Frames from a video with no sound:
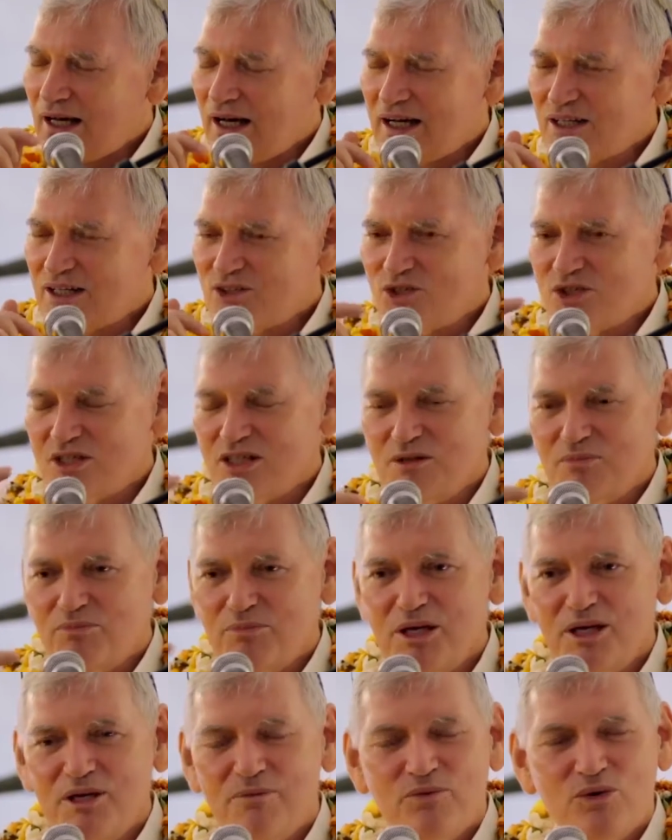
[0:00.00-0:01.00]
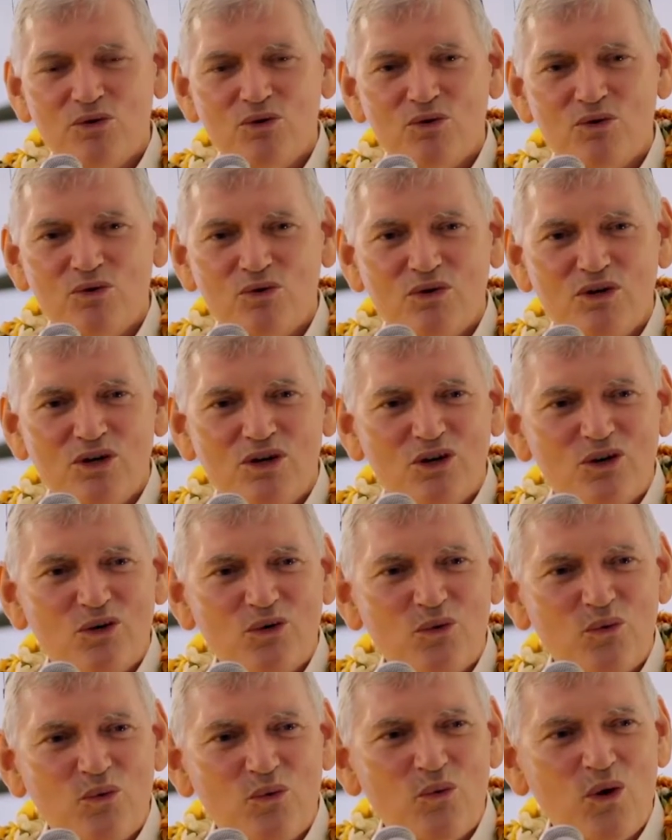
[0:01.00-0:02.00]
asking people,
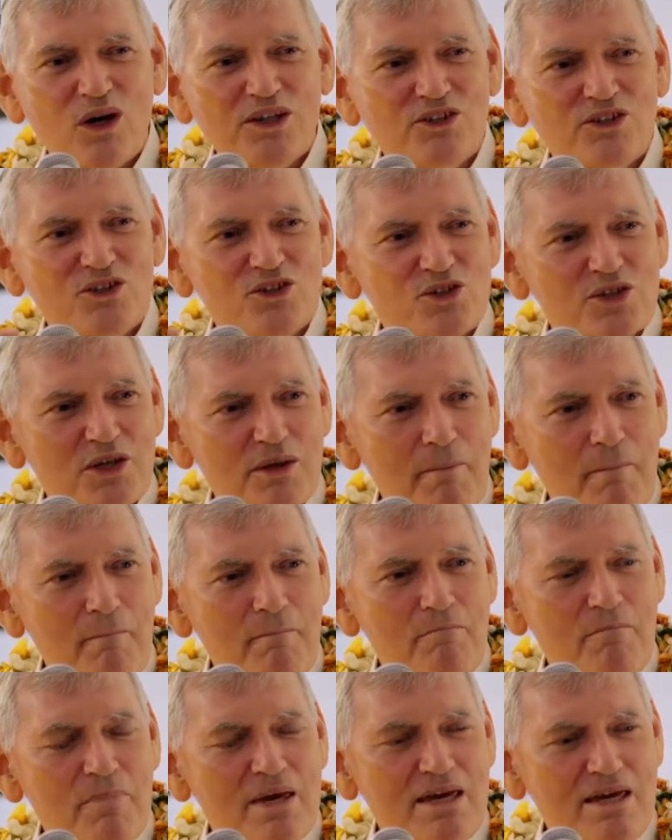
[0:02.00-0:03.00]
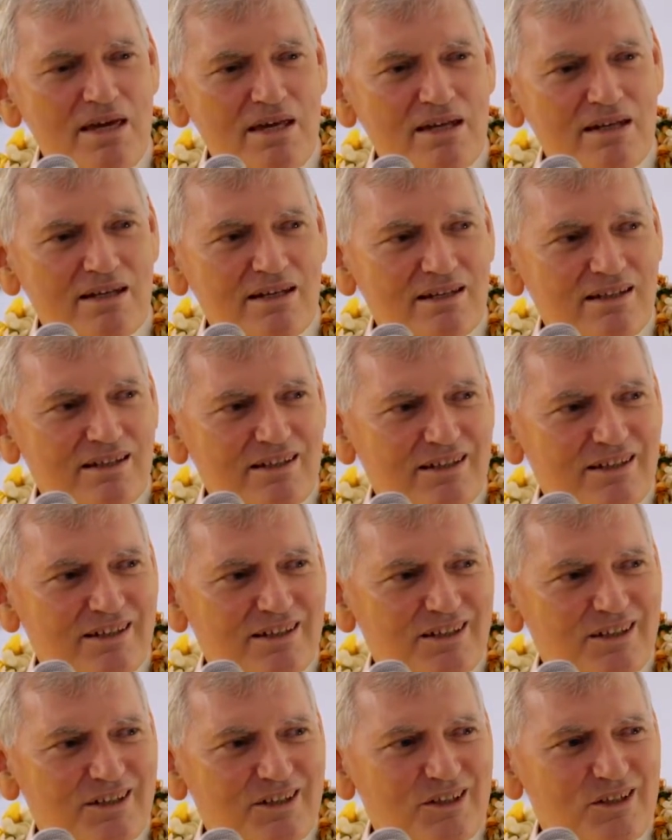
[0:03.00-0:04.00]
what does it mean
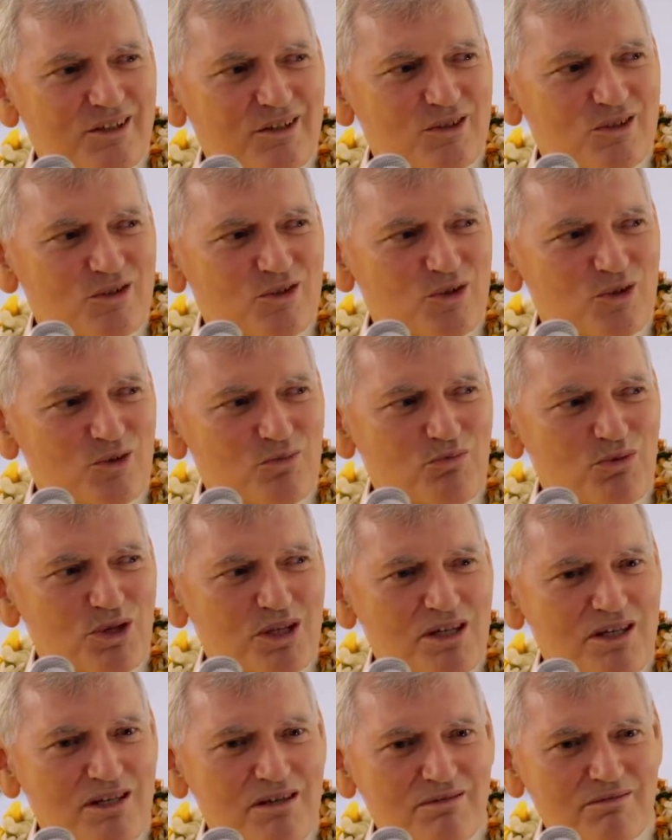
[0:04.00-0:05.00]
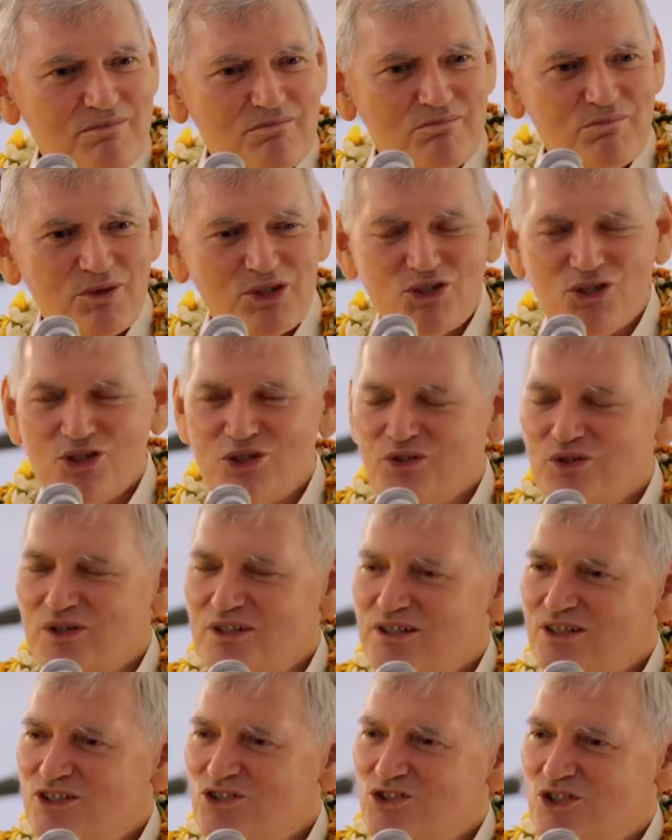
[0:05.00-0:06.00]
to be
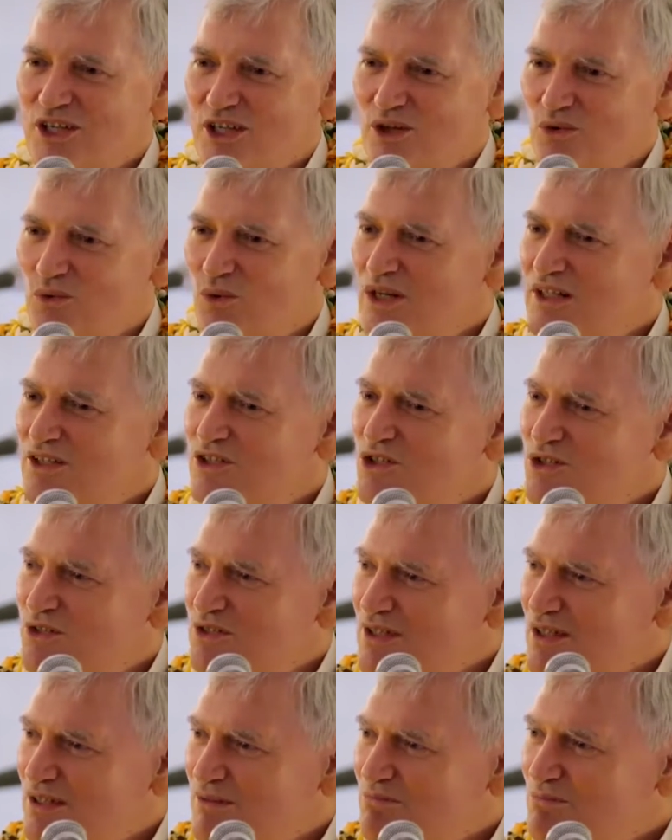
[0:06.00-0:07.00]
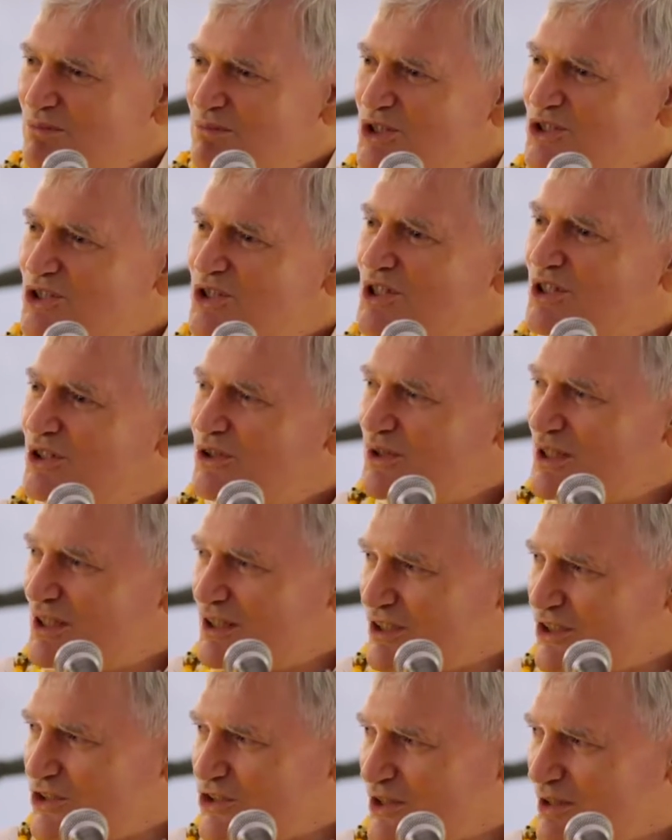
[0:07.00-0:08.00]
materialistic? What is
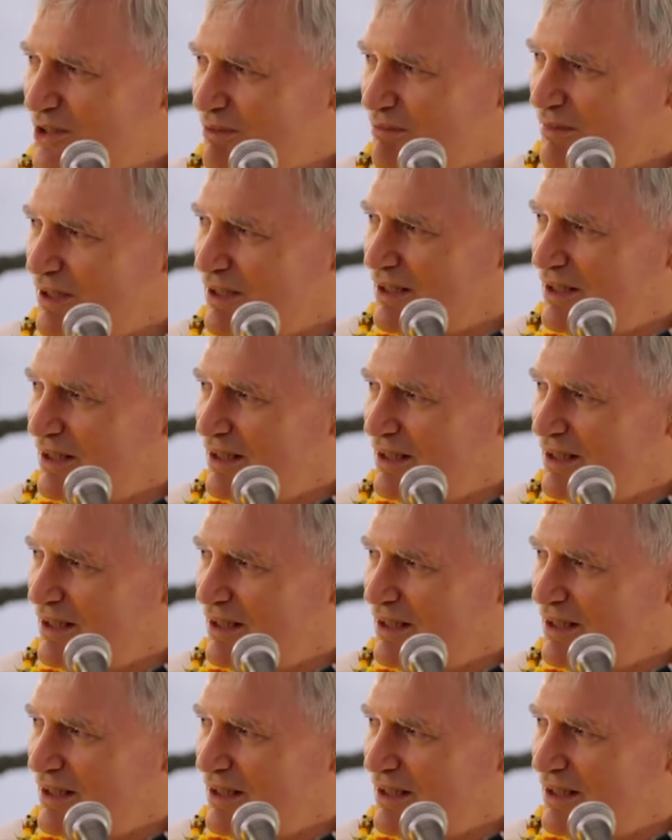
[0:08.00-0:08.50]
materialism?